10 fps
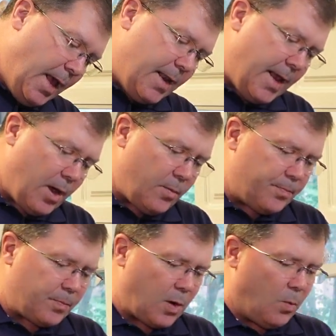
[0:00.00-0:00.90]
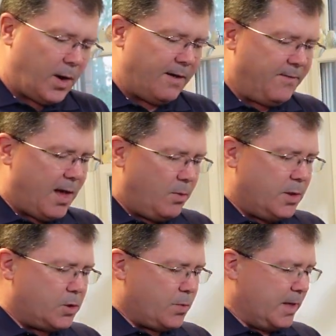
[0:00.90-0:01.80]
Now, when I
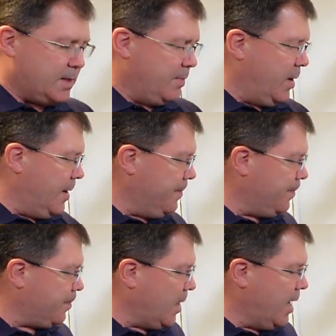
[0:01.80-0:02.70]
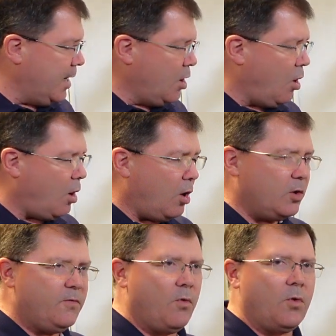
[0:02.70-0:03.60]
found this recipe, it
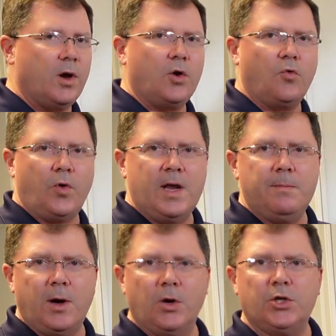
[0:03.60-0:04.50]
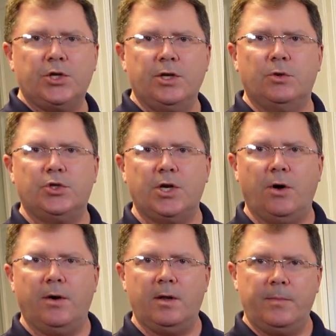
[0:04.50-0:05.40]
called for a green maraschino
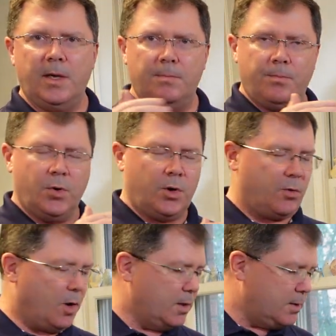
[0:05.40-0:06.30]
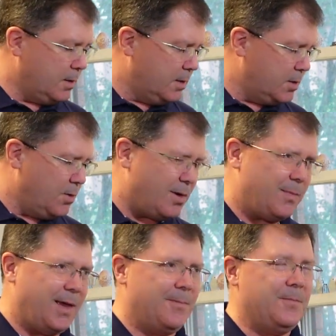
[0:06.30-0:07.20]
cherry to be put across the skewer.
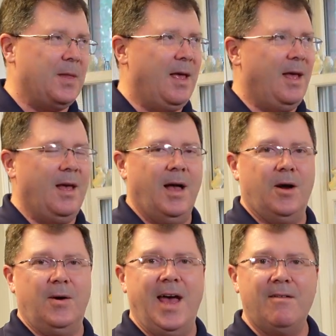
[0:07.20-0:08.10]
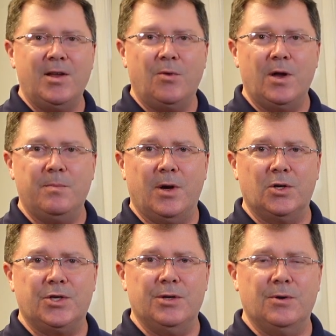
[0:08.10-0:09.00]
I'm like, I don't have any green
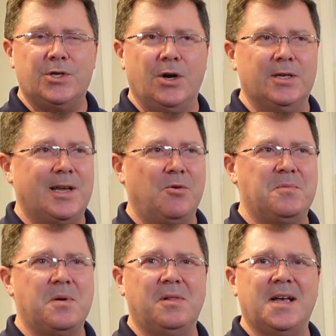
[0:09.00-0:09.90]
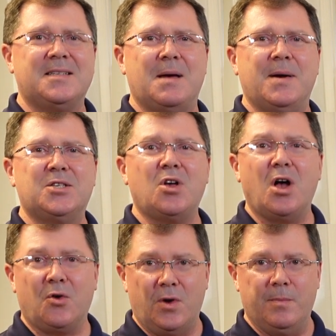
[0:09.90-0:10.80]
maraschino cherries. I don't remember the last time I
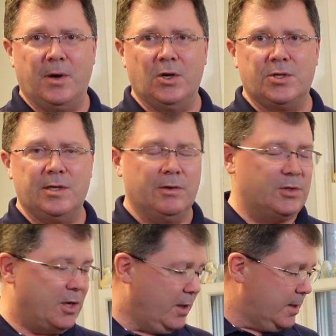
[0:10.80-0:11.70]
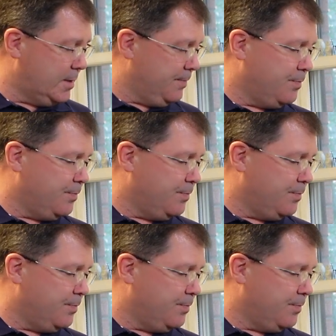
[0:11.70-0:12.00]
saw green maraschino cherries.